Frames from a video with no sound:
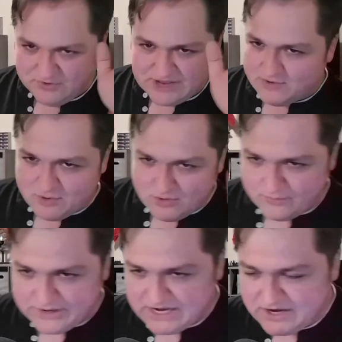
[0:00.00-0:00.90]
I don't know
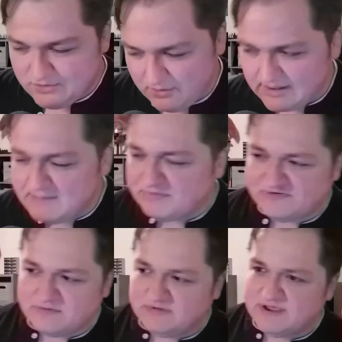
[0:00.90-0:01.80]
that we needed a whole
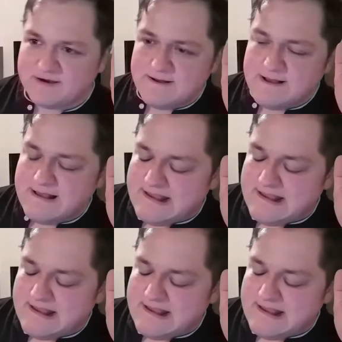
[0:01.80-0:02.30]
episode there.